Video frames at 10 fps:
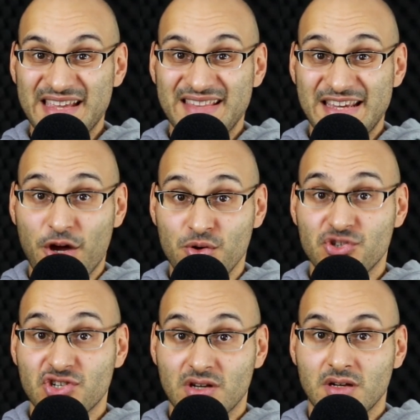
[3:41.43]
in the
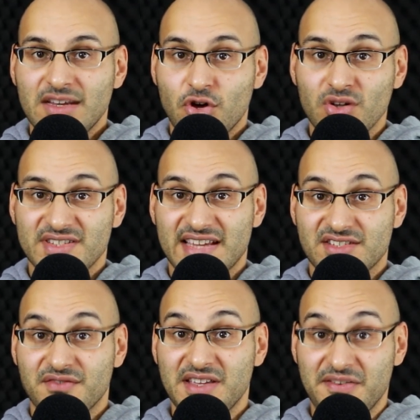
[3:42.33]
ocean in
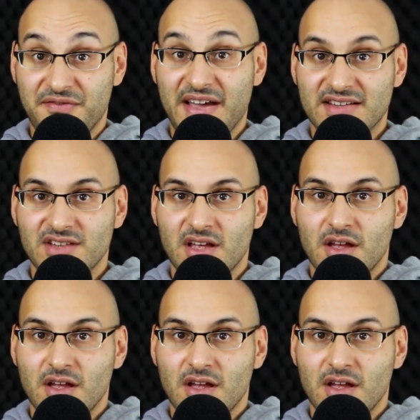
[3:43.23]
context of the effect